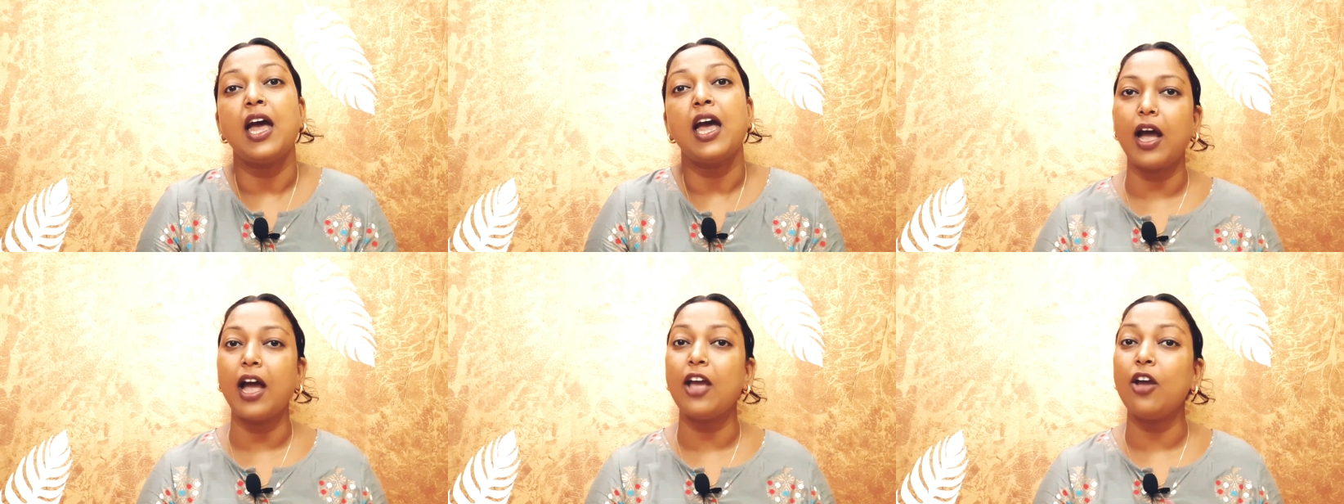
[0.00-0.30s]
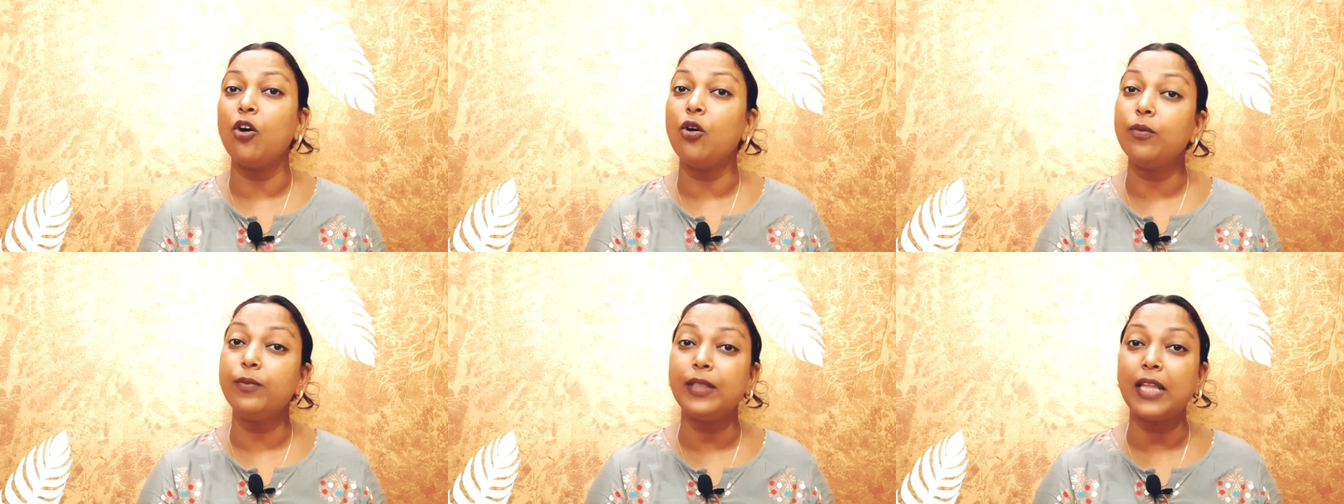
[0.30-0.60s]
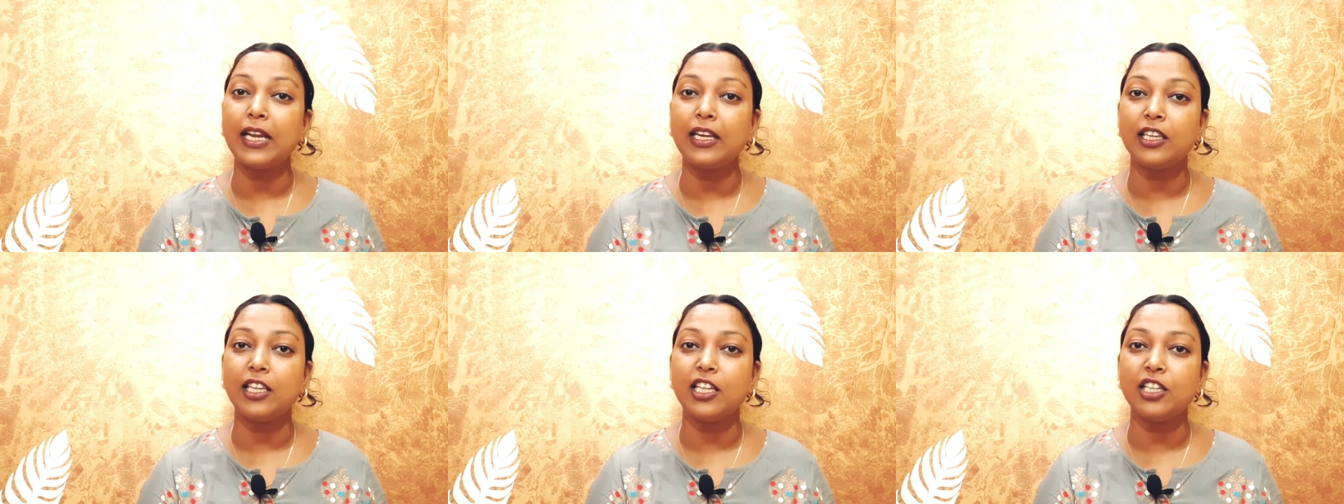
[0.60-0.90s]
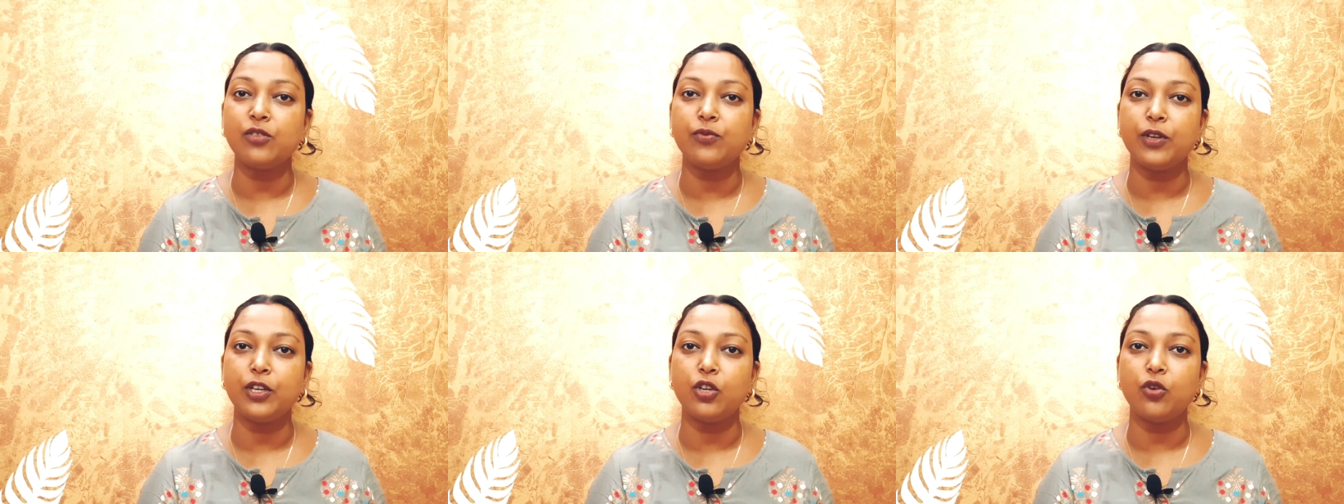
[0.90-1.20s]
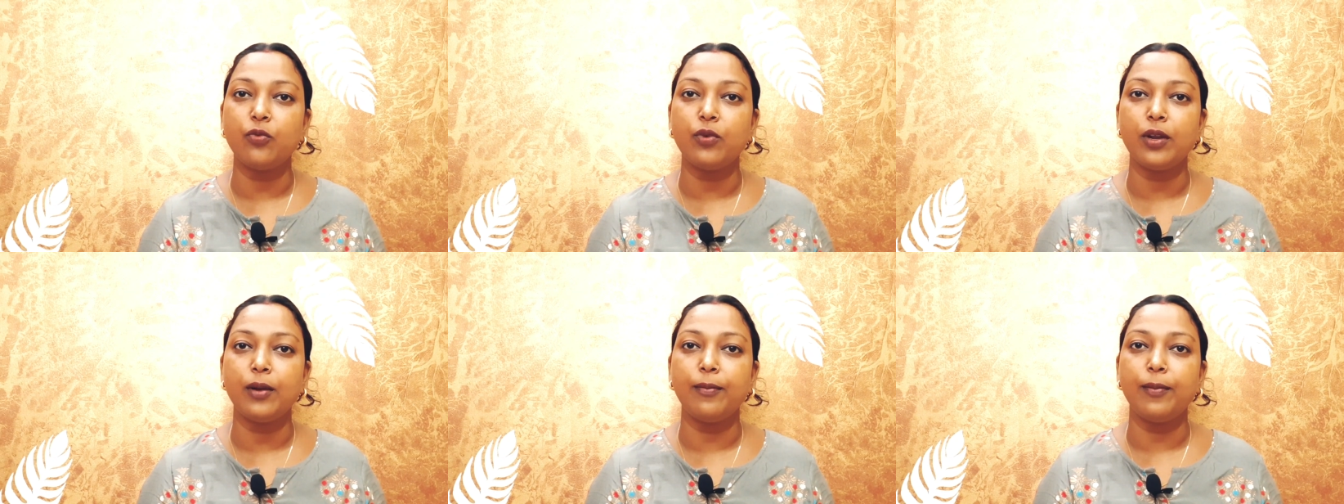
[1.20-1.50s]
I hope that this
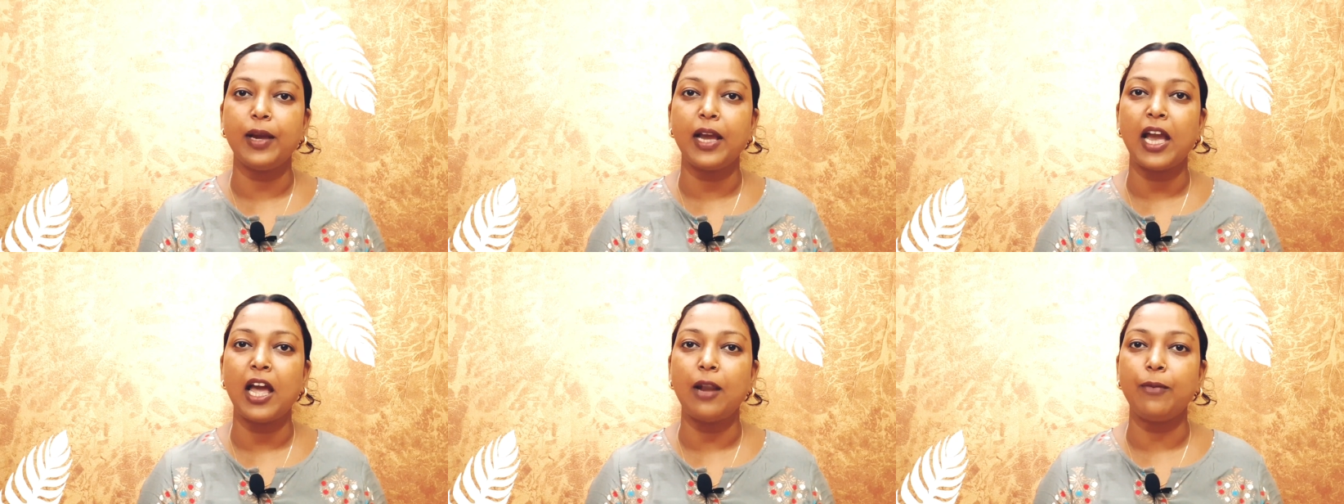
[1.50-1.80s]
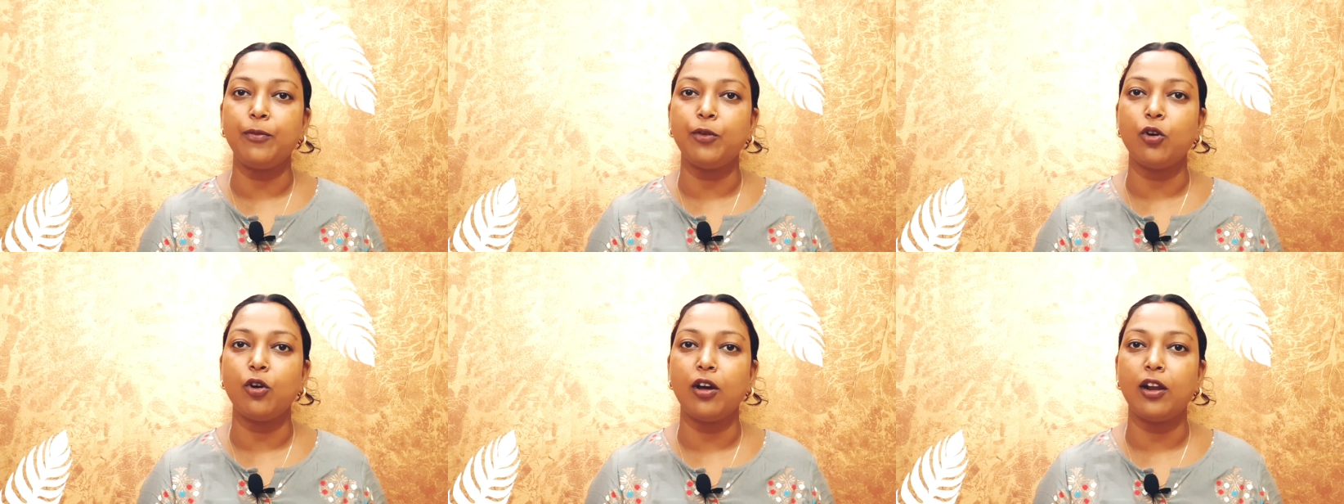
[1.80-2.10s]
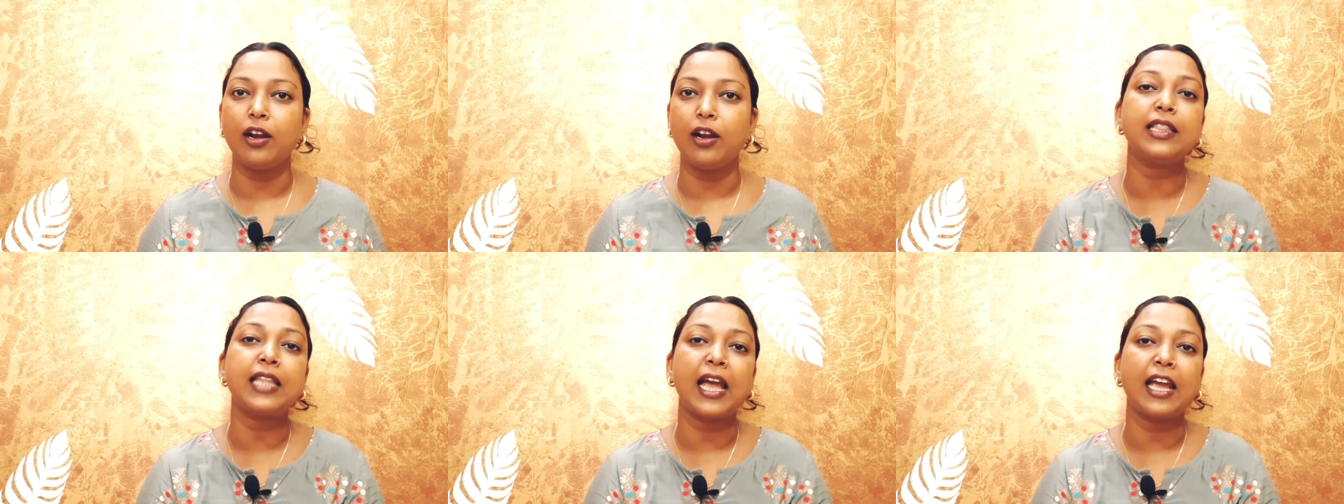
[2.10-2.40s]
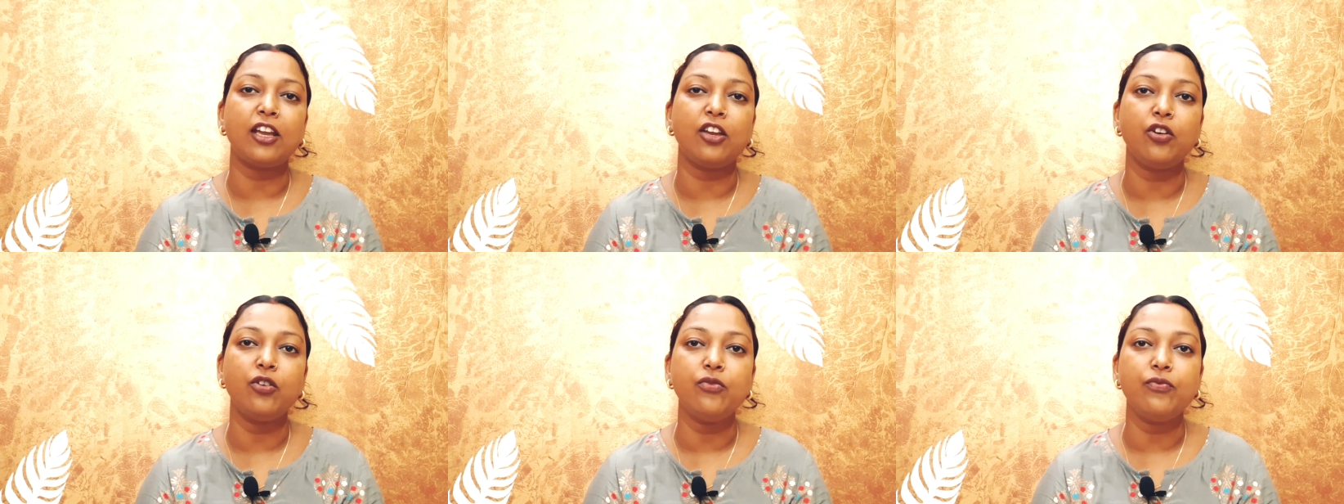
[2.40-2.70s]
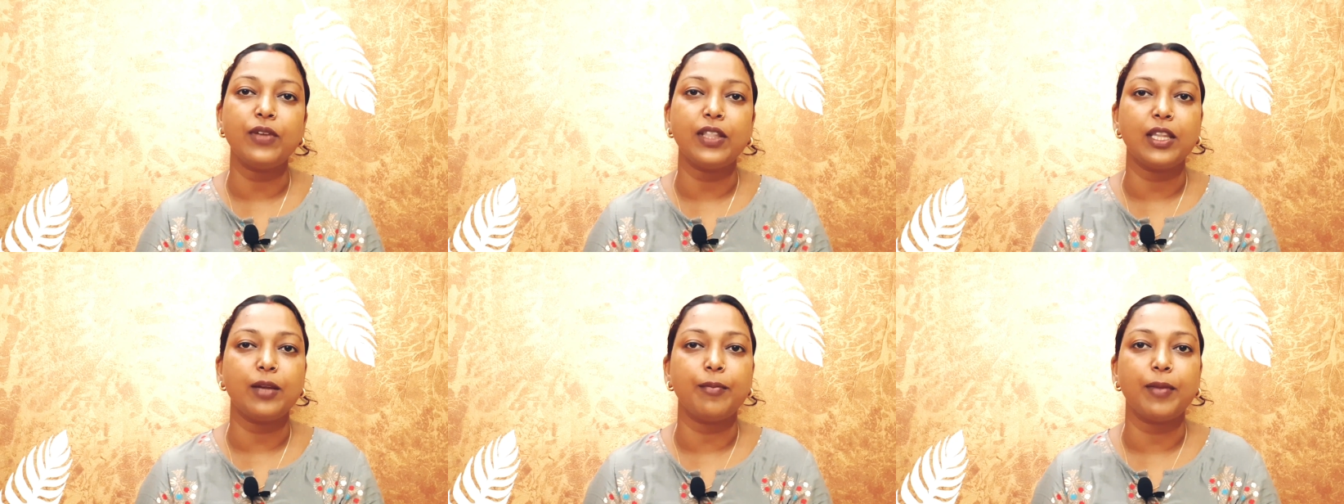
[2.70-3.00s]
video will be help you all. Thank you.
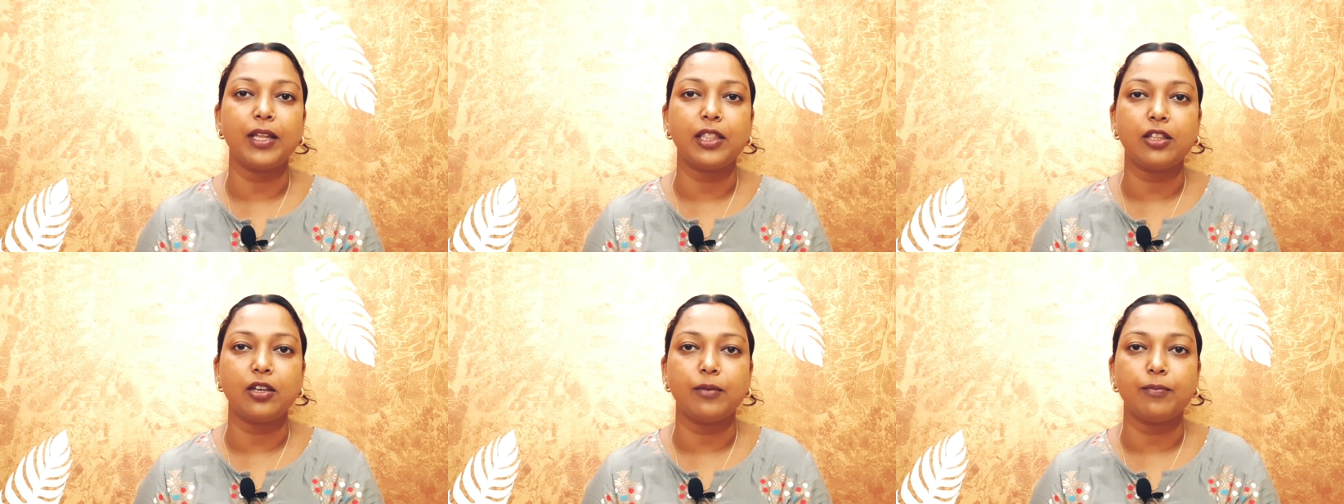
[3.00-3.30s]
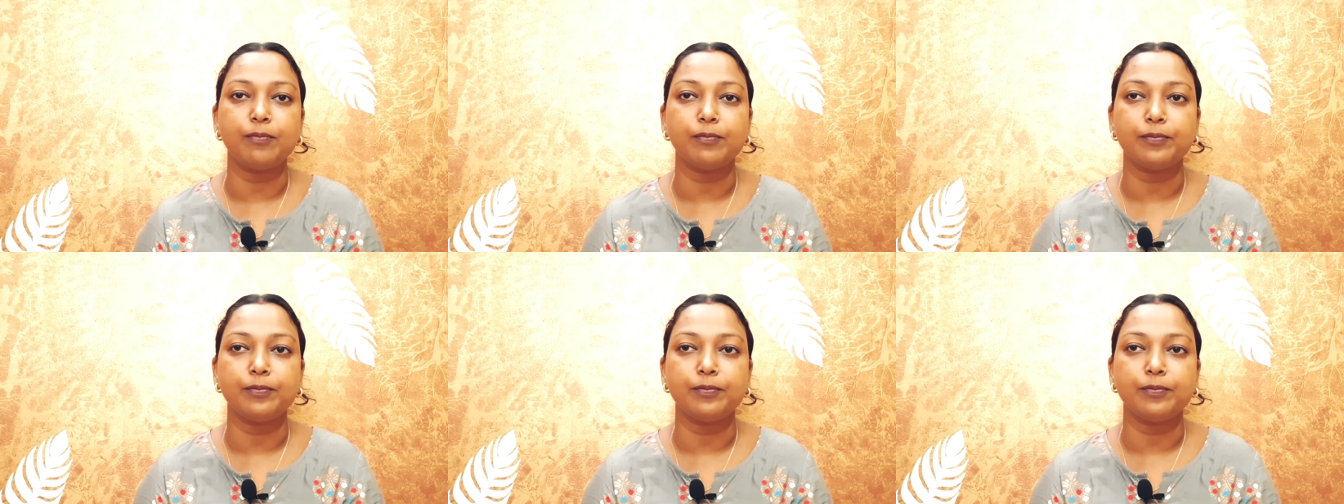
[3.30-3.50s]
Vande Mataram.